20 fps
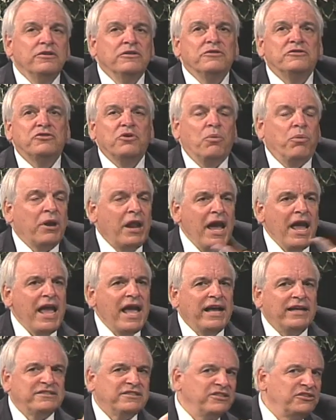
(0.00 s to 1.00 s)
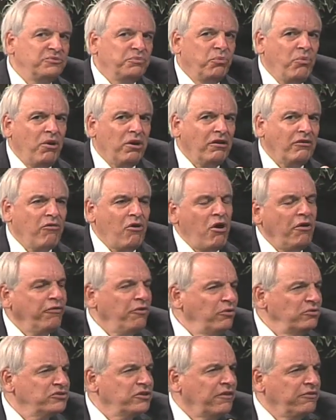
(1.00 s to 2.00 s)
So what I ask is, what are all
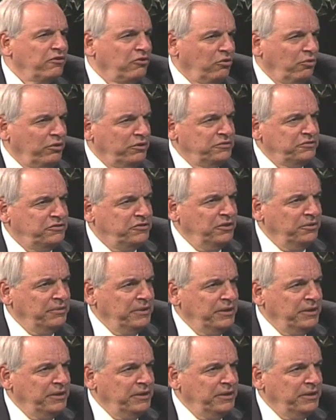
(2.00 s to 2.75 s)
those other lawyers doing?